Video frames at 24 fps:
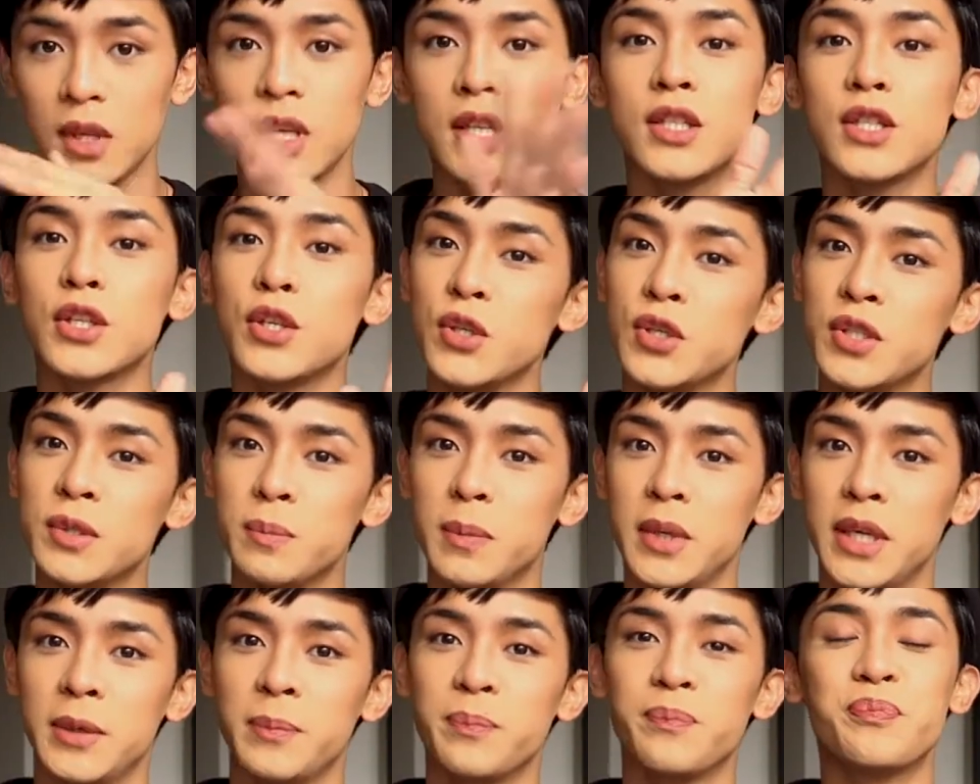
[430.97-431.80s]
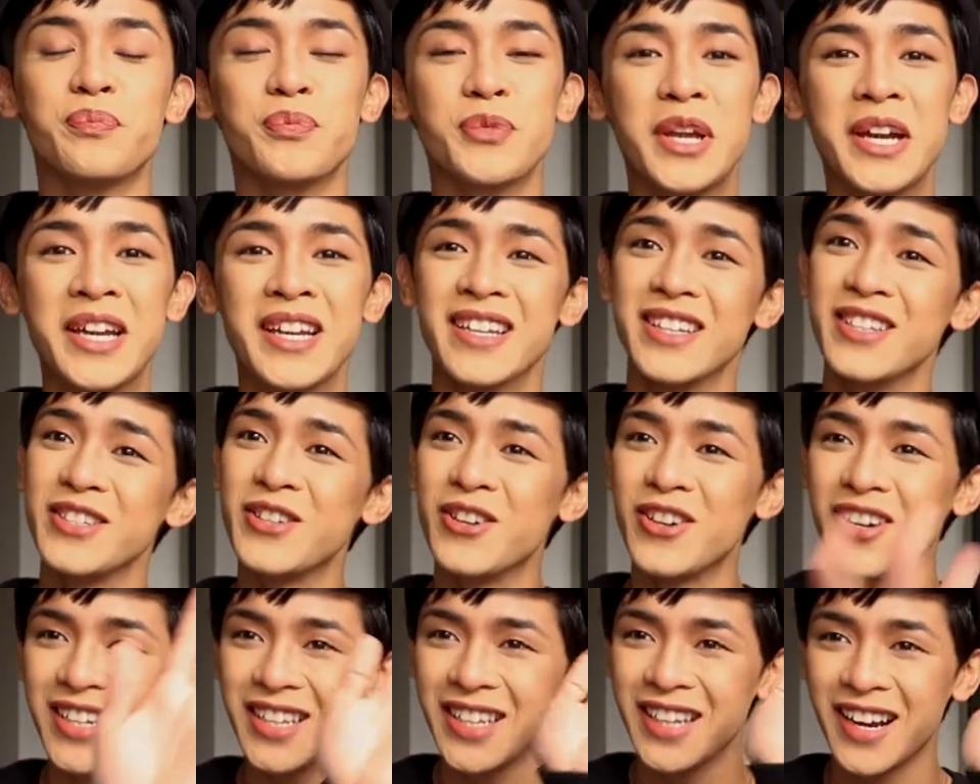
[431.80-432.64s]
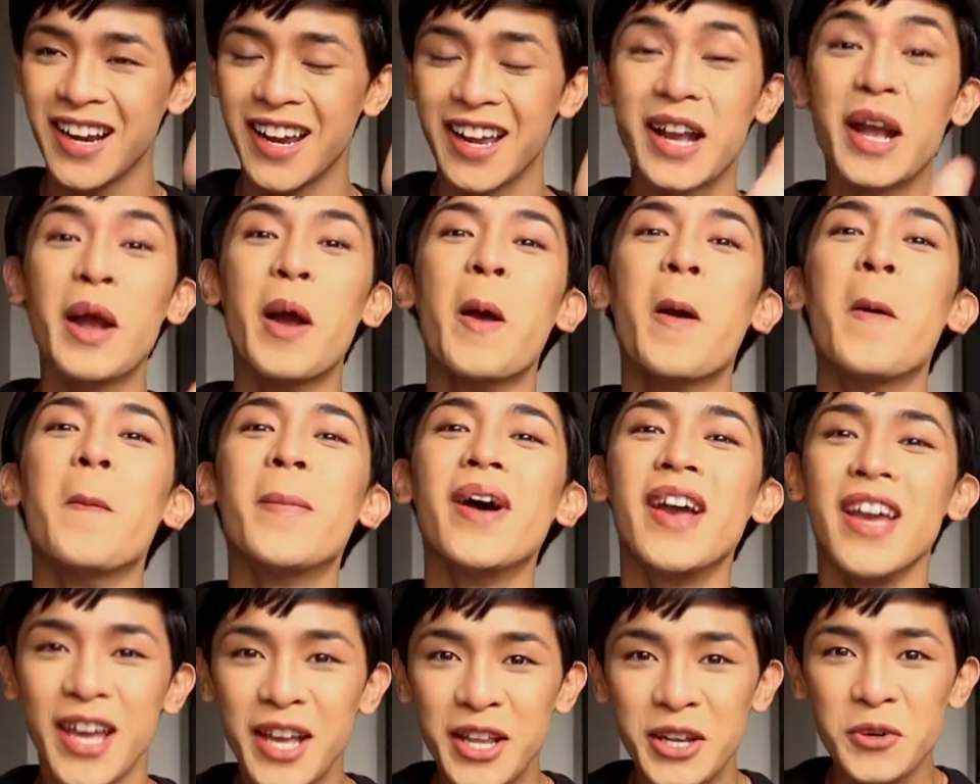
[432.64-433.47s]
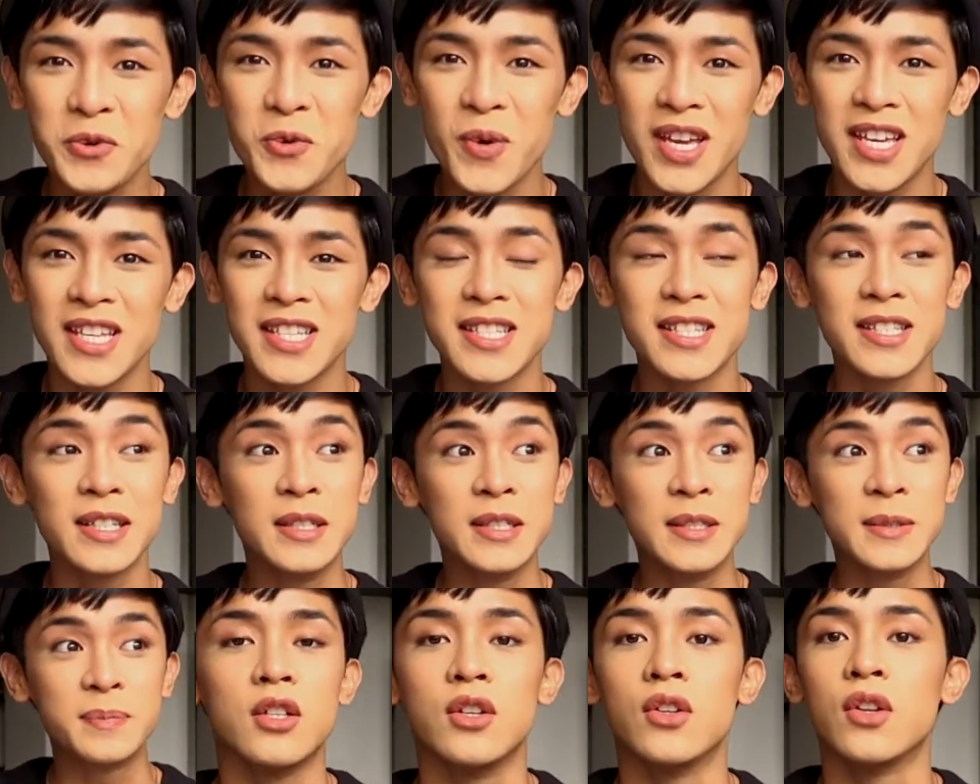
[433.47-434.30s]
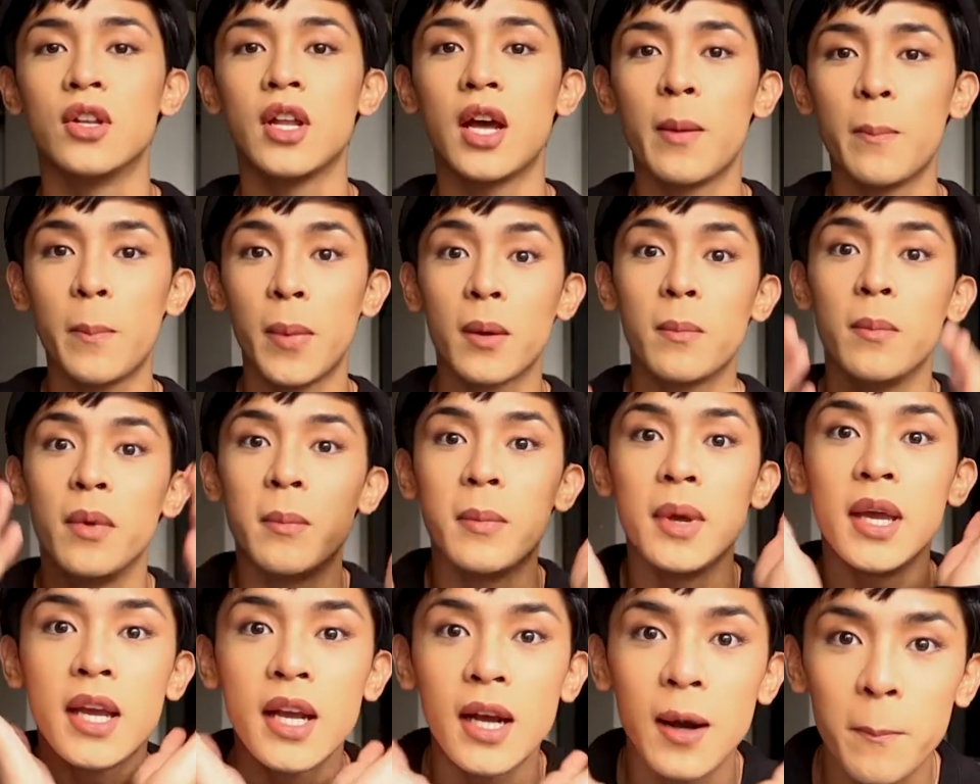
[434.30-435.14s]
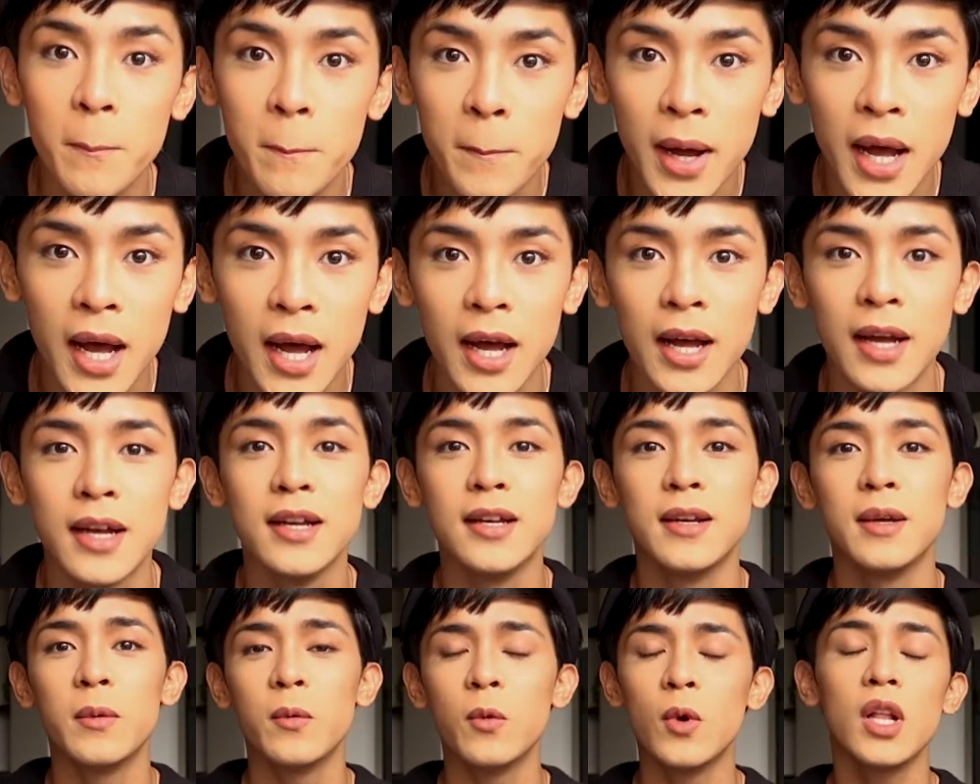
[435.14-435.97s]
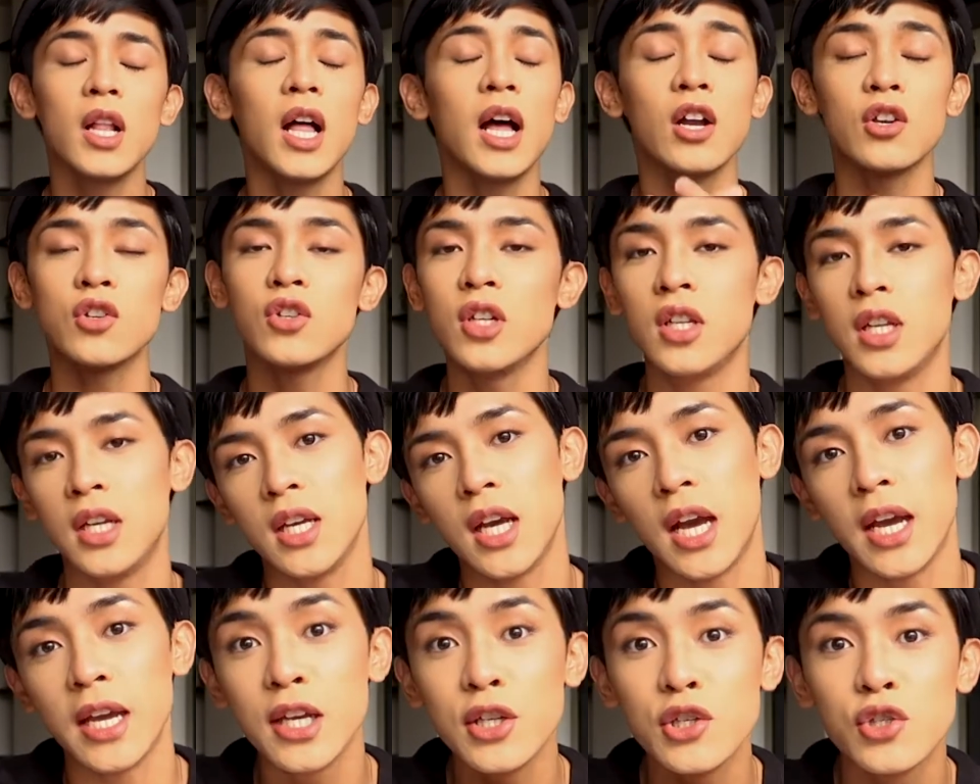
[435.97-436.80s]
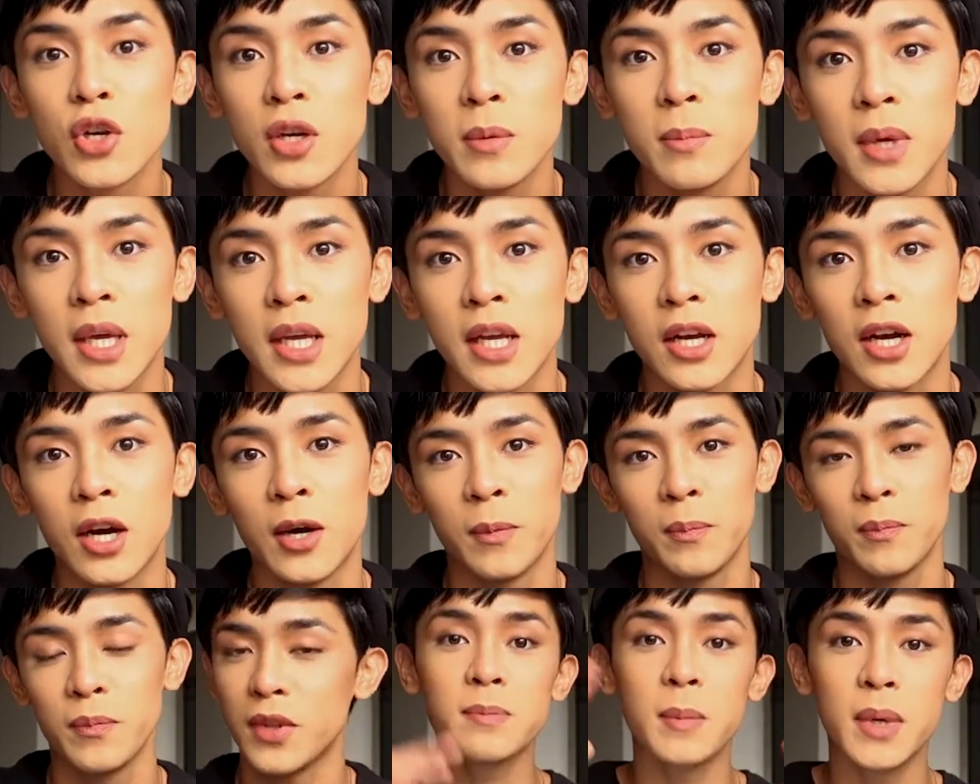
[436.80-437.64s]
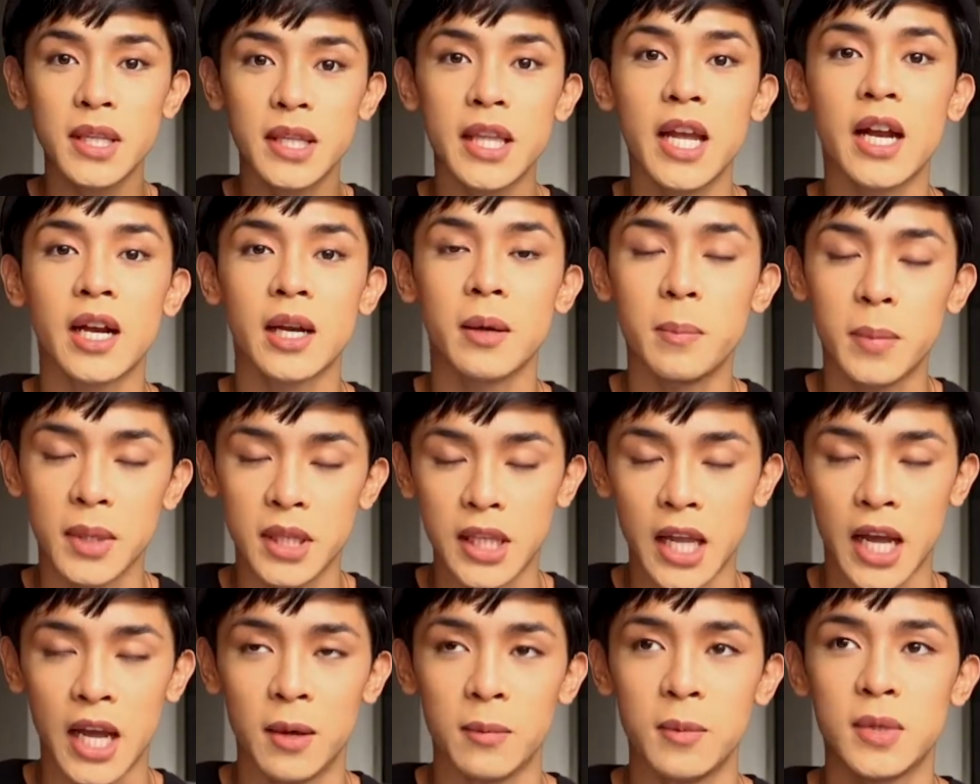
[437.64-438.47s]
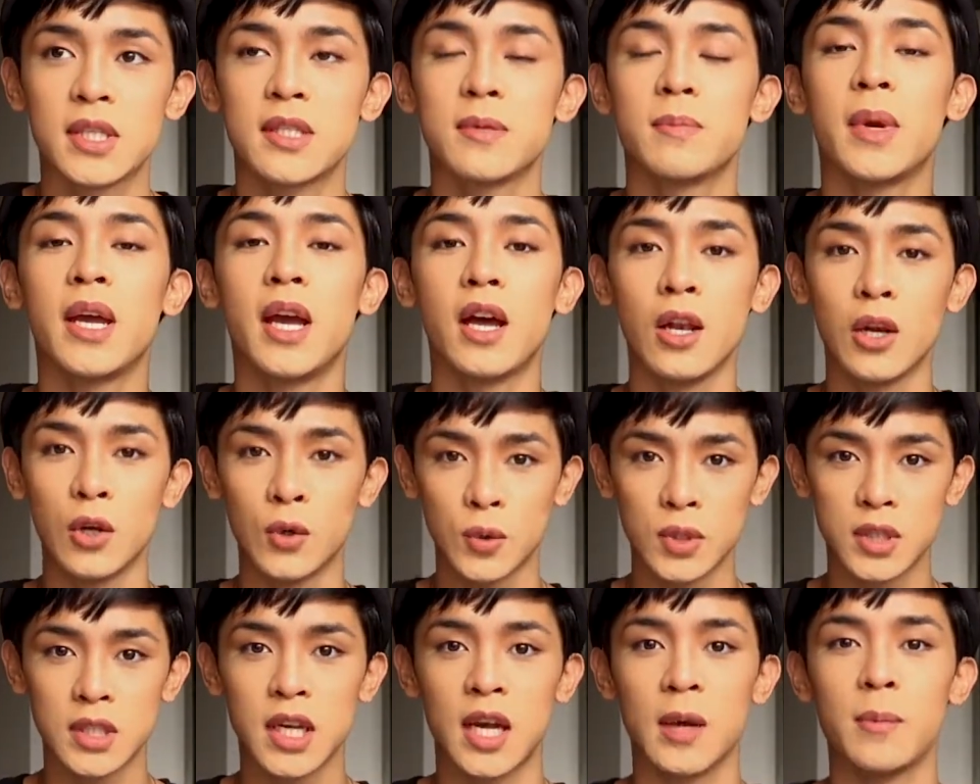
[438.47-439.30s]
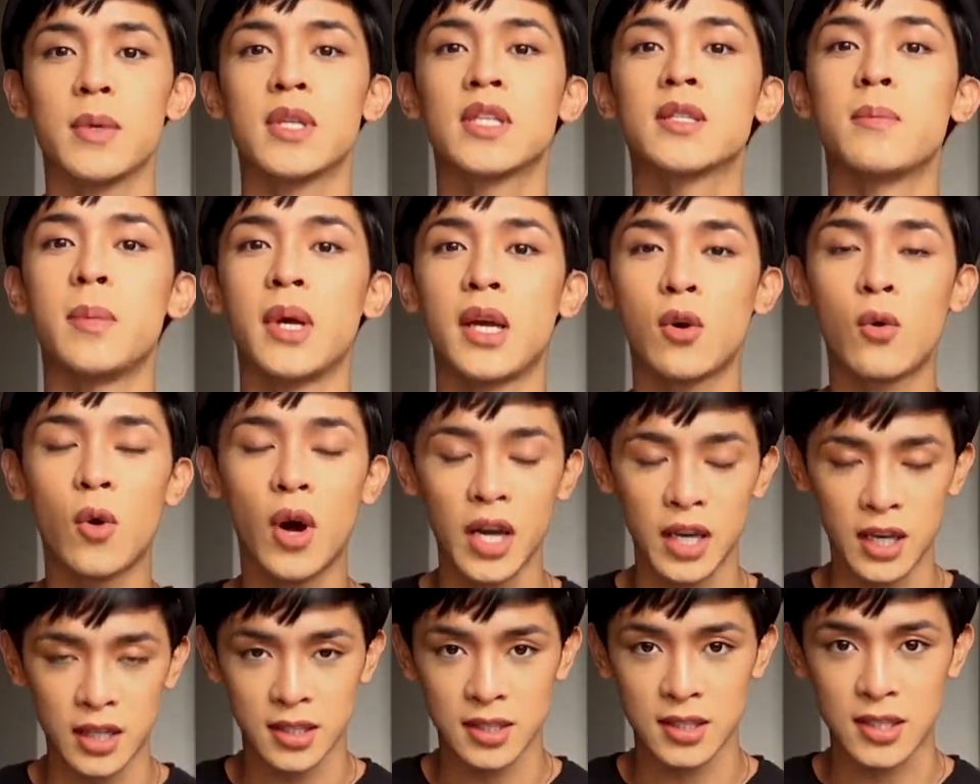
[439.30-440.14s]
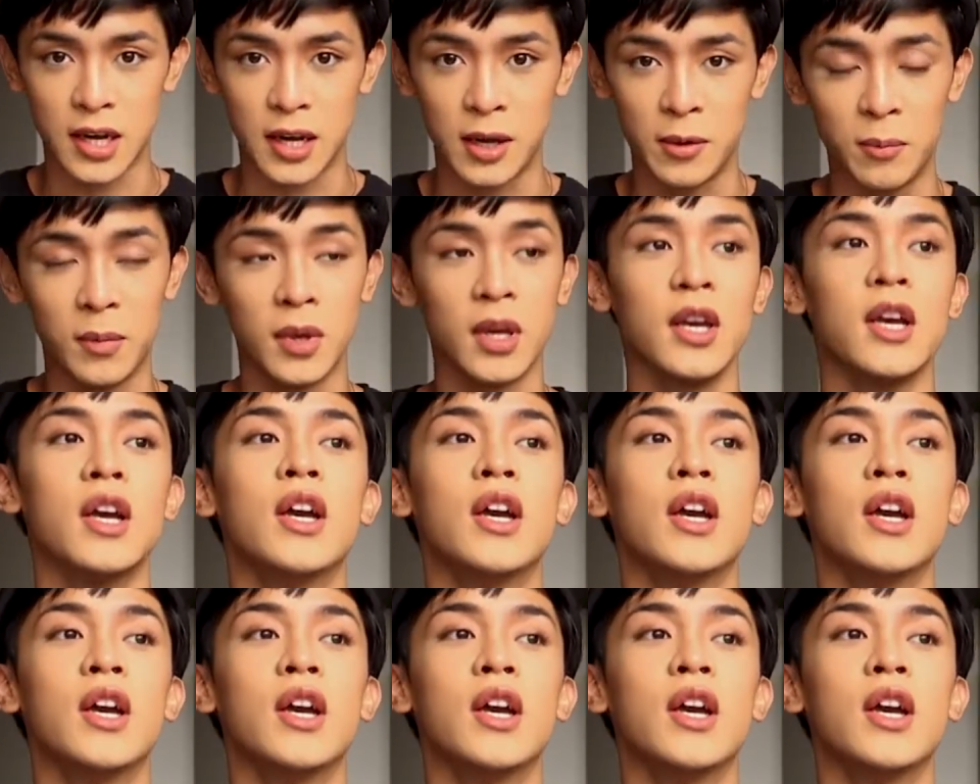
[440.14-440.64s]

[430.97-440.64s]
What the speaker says: Excuse me. Sorry, direct. But anyways, yun na, pag may makeup pa. Well, actually, I enjoy makeup. It's my therapy time. It's my alone time. It's my quiet time.